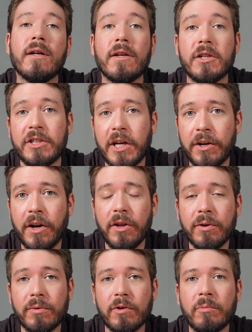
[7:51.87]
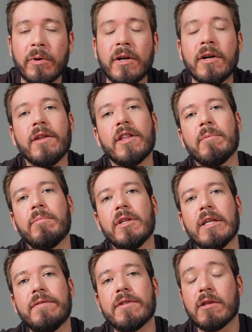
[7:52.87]
There's yet another group that
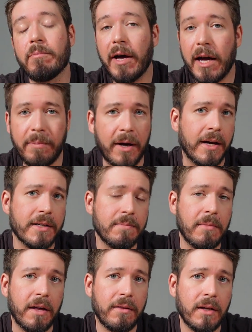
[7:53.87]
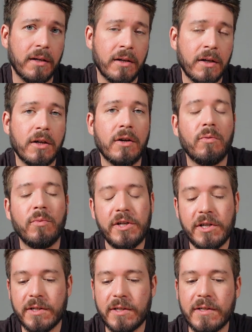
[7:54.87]
believes in the bypass method, which
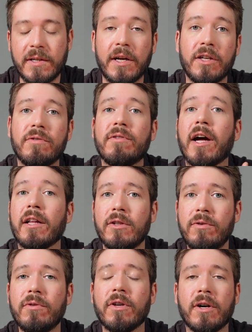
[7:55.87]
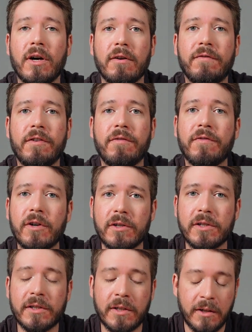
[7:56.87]
is to say you dilute the coffee
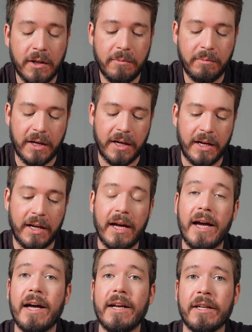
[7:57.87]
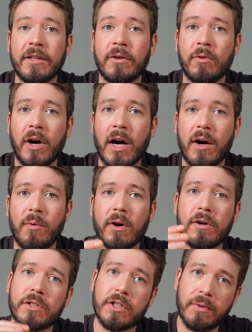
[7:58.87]
first by adding hot
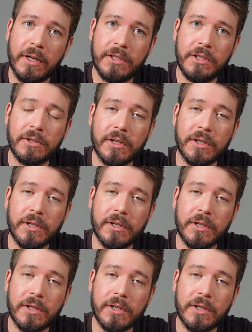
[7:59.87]
water straight to your